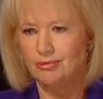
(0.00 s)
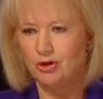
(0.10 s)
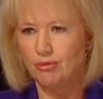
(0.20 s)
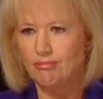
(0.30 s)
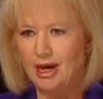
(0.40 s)

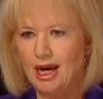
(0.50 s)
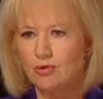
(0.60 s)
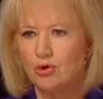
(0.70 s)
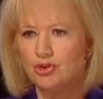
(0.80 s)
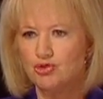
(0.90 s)
you know
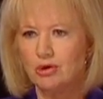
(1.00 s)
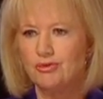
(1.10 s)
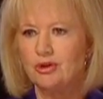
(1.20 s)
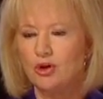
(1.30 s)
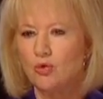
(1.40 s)

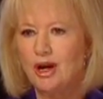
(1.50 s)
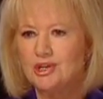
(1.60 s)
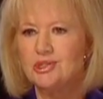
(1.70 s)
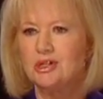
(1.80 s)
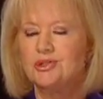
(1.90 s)
macro-driven
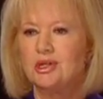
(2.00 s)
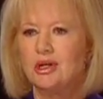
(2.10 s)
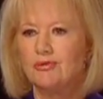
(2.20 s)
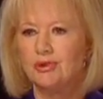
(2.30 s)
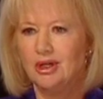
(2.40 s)
crises that
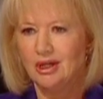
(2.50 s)
have